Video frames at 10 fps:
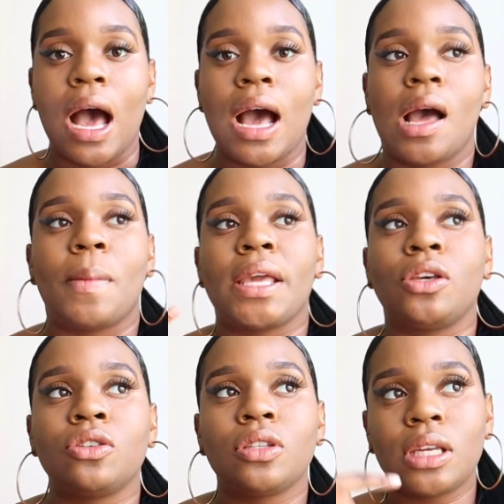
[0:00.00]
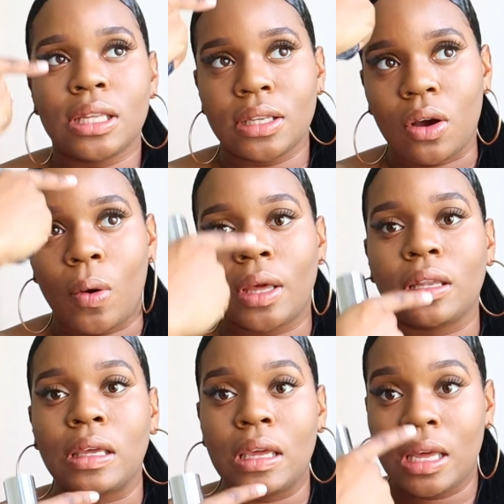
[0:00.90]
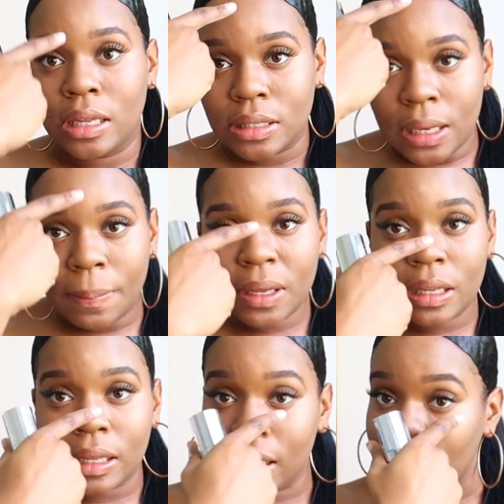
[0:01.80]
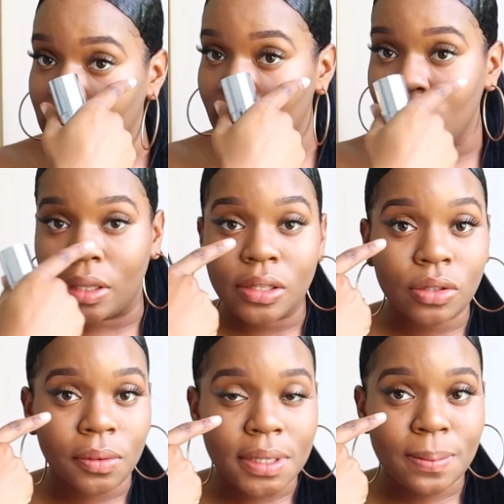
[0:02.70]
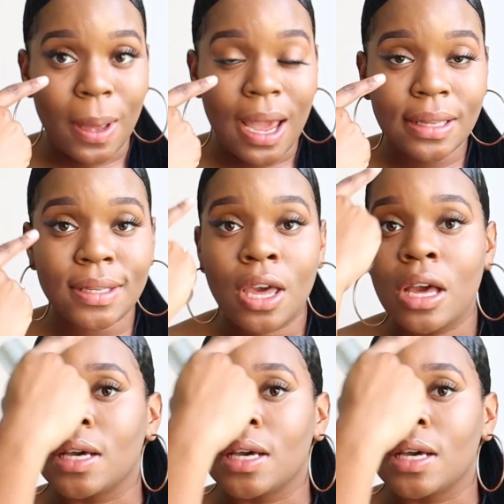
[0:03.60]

I usually get oily typically here, these 3 spots,